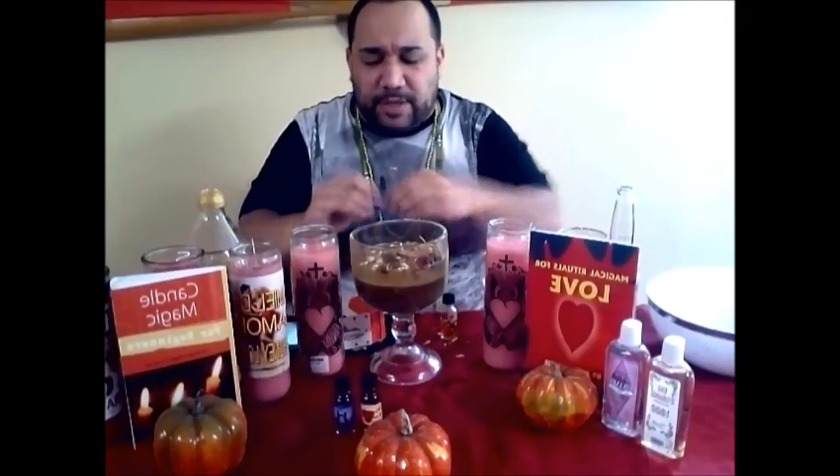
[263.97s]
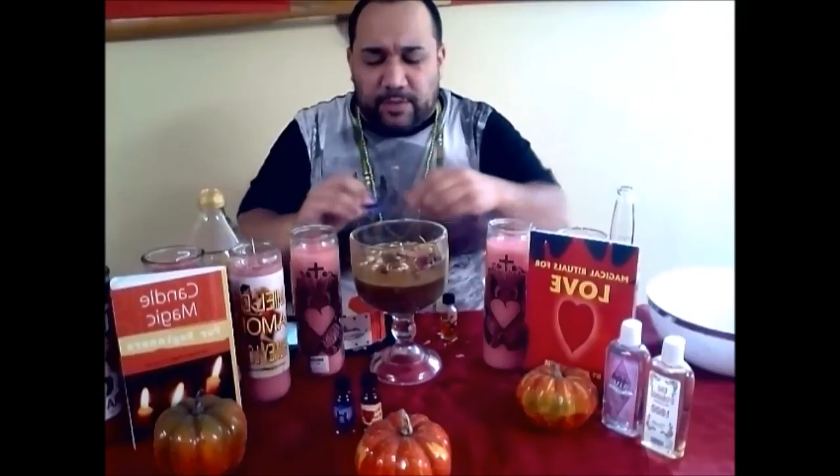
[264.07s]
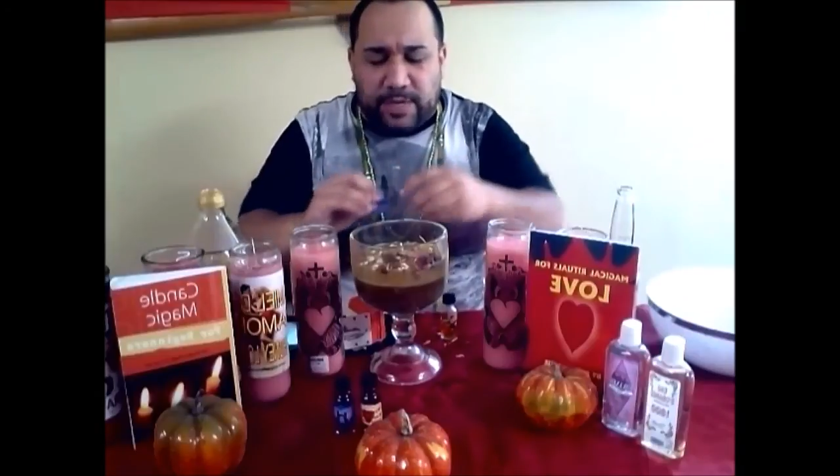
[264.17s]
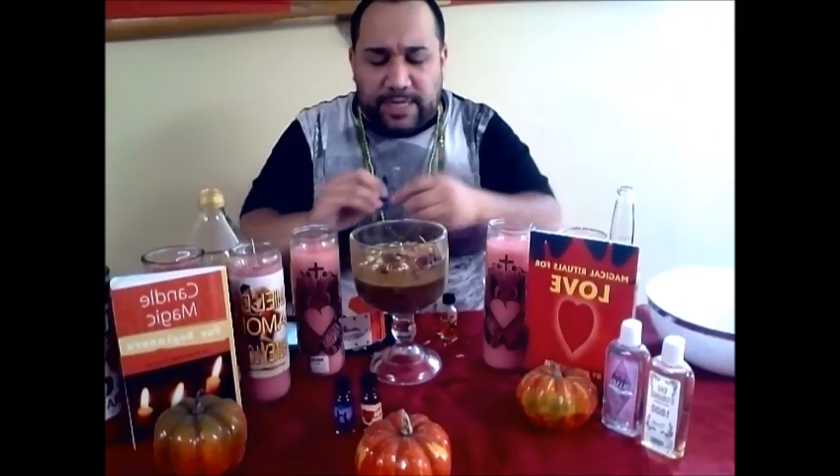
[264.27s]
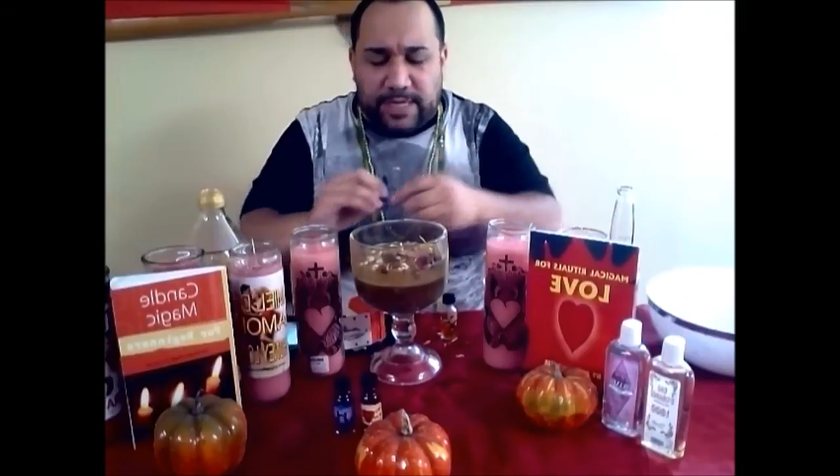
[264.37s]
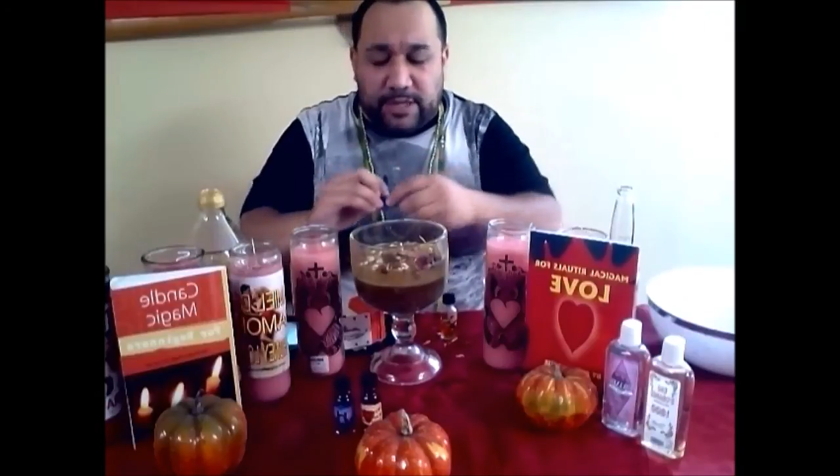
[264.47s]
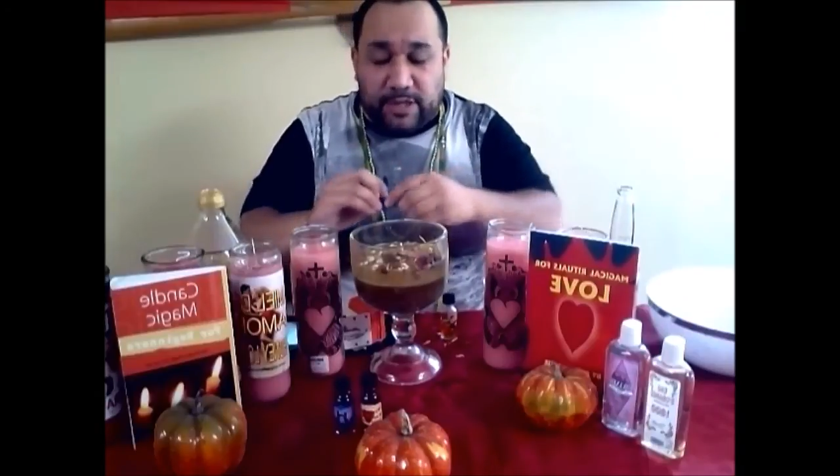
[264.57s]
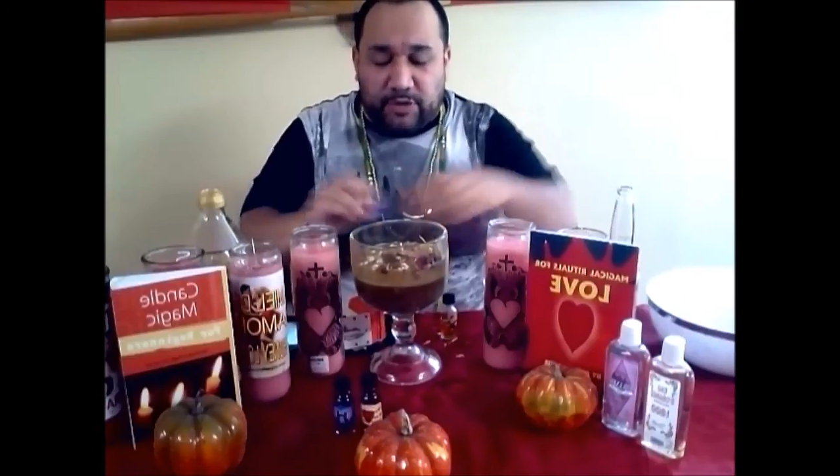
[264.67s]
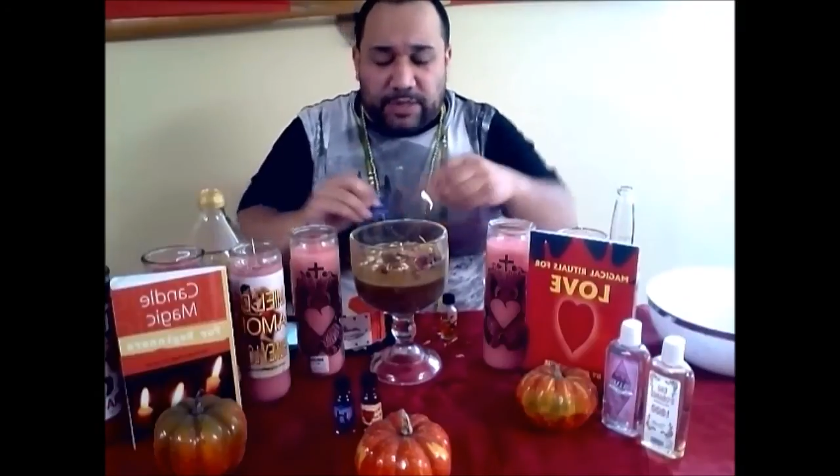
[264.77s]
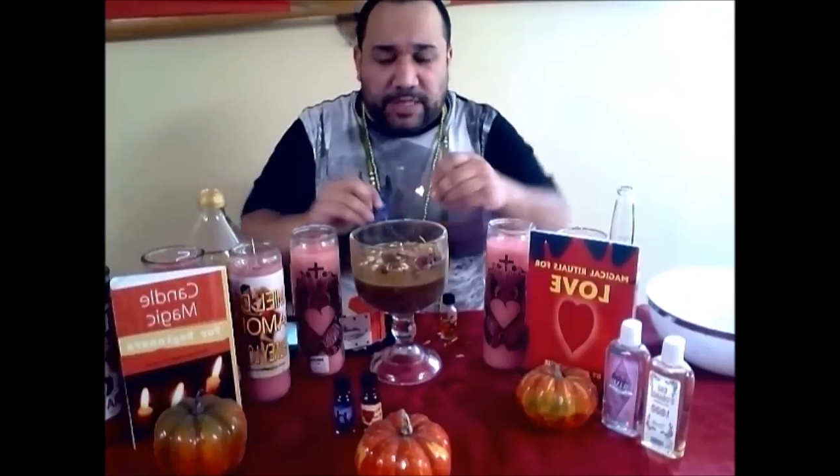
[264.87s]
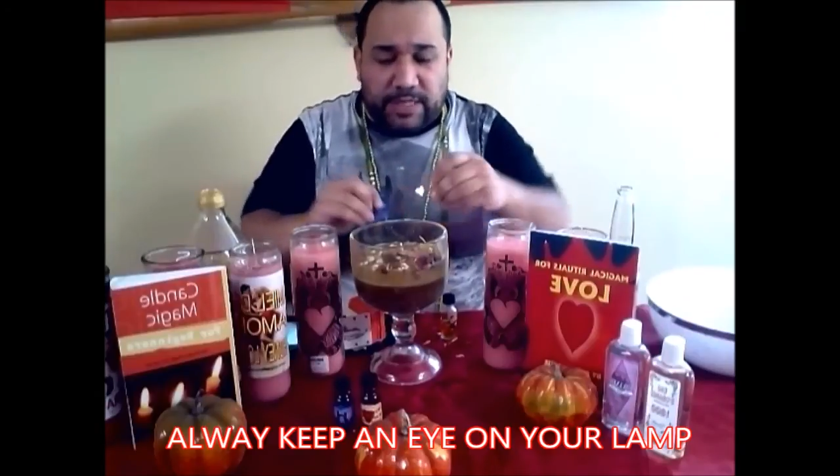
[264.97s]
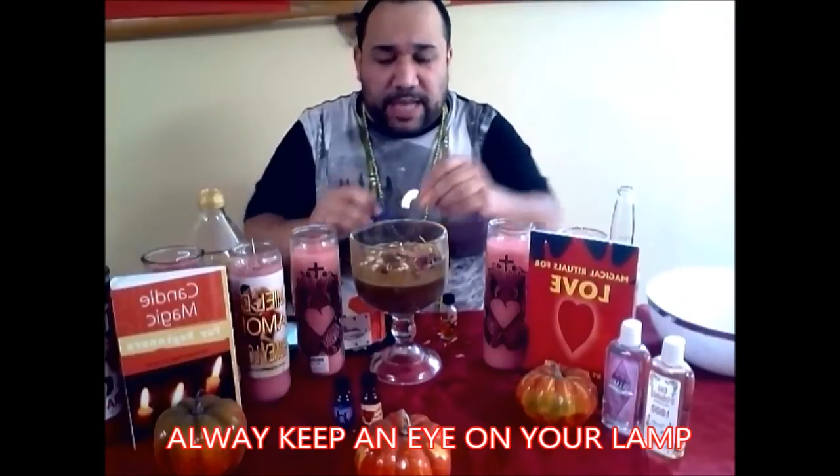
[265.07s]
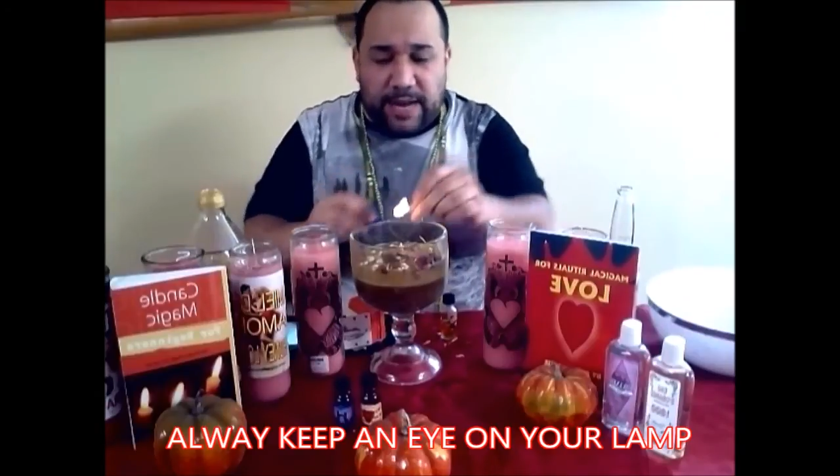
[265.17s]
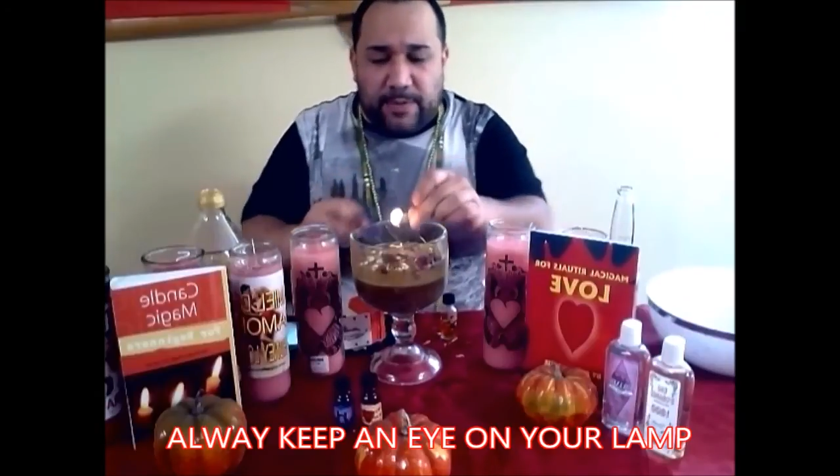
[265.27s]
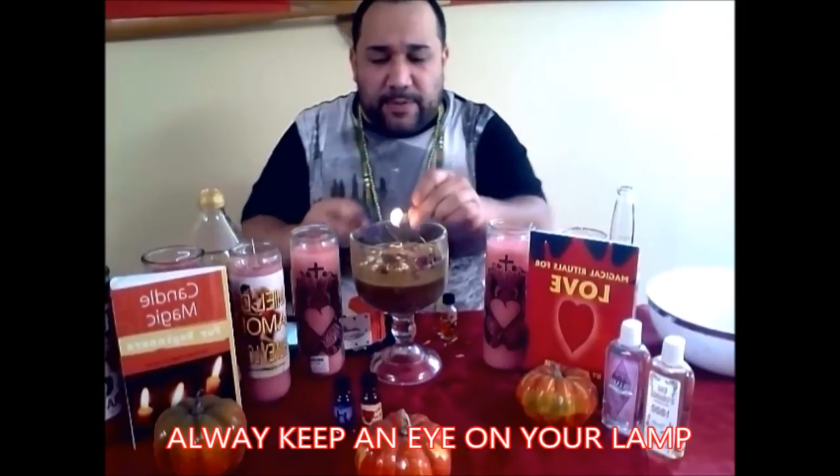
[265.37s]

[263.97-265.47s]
what it is that you desire.